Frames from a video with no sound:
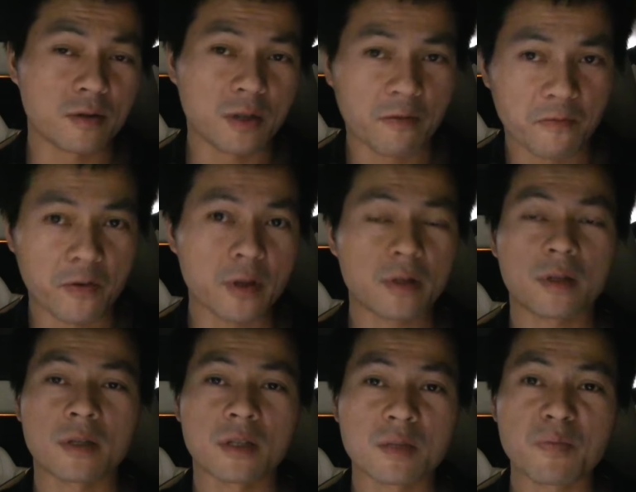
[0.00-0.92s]
different,
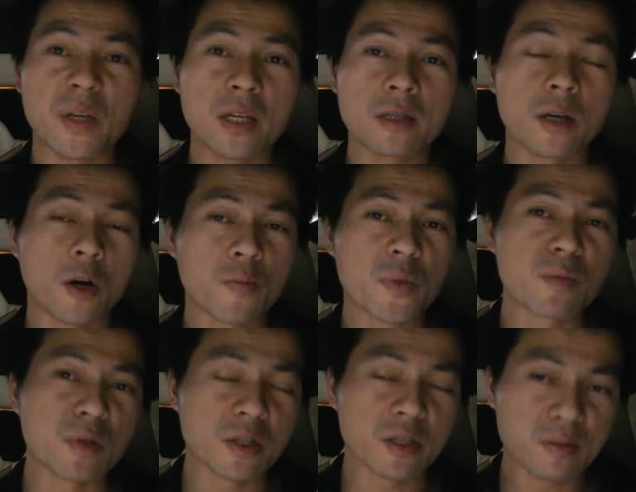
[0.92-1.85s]
and the speed, the
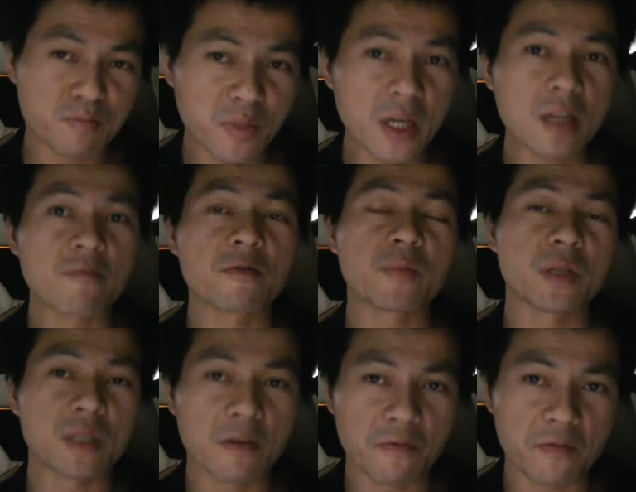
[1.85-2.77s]
optimal speed, will be
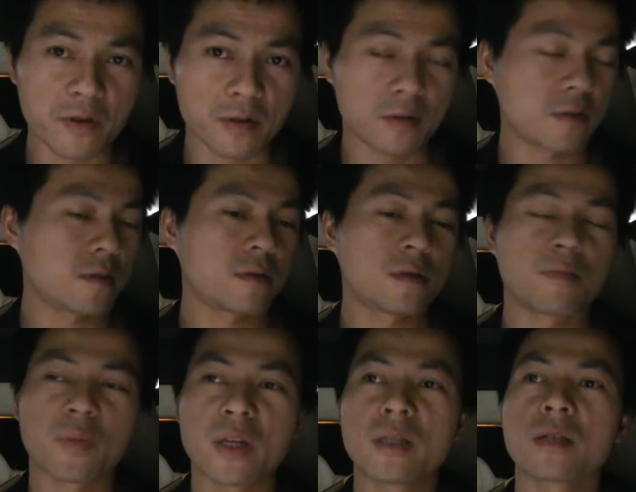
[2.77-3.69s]
different uh,
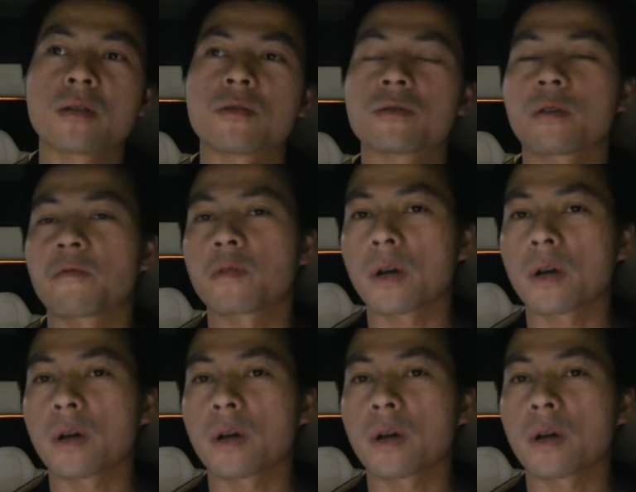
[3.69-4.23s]
depending on if